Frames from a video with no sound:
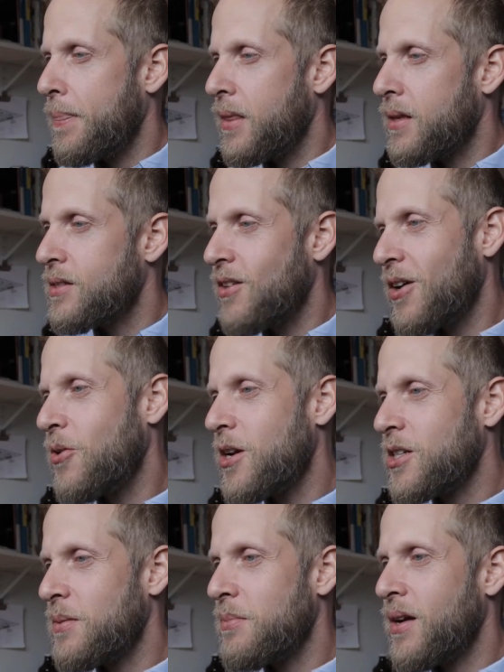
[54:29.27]
It's not a
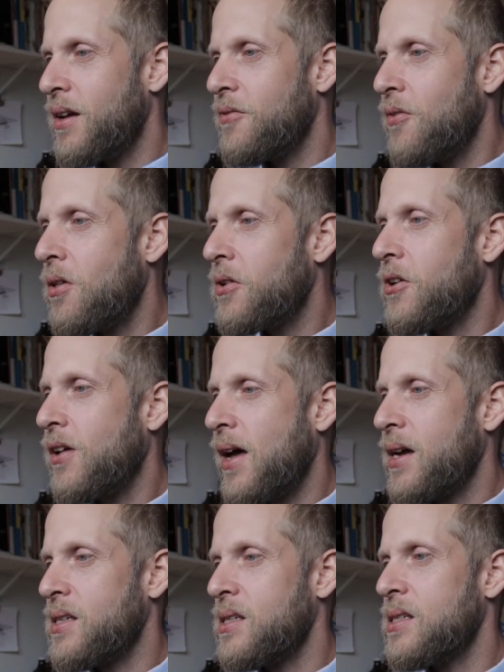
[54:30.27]
question, but I've following your
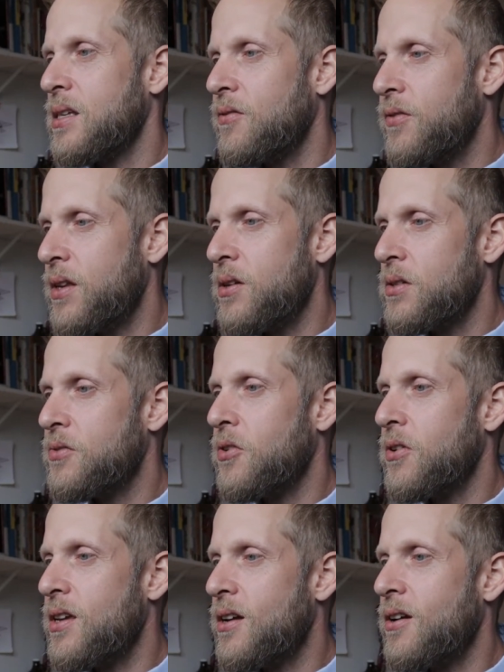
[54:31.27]
classes and videos for
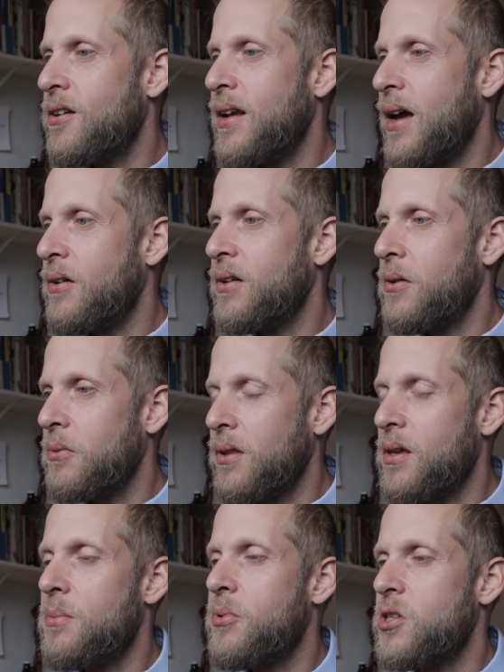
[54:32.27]
a year now, and I
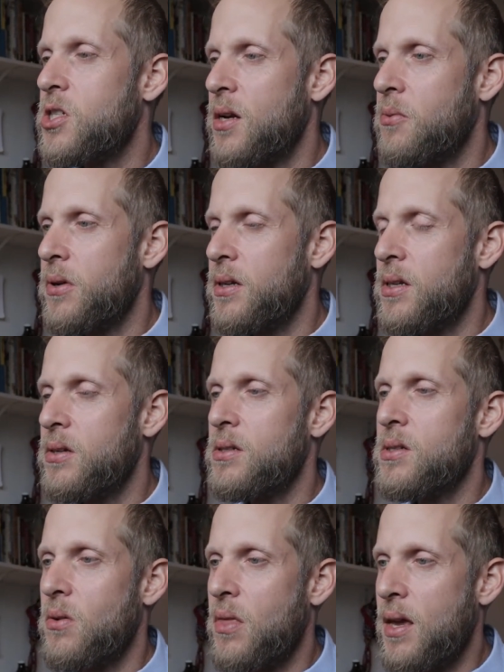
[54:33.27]
really appreciate what you do.
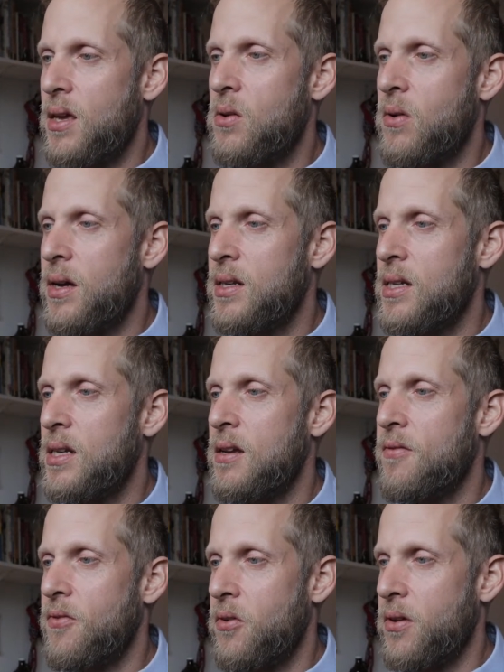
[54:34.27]
So thank you, Aditi,
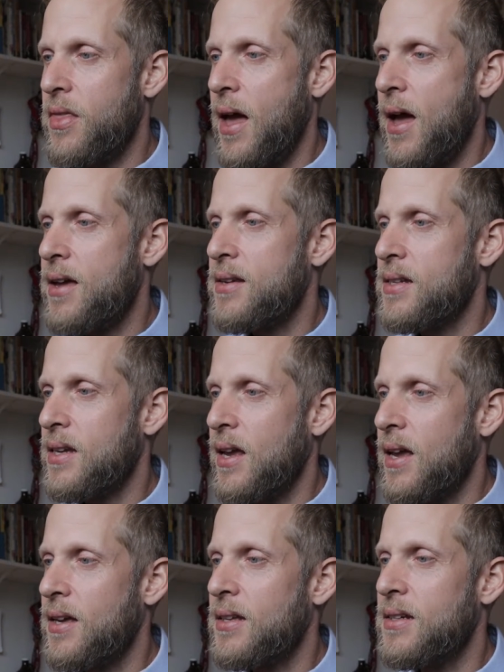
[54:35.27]
for that.
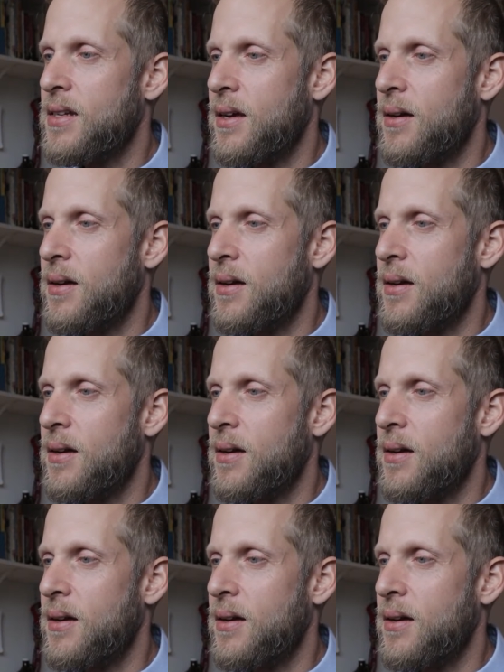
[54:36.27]
And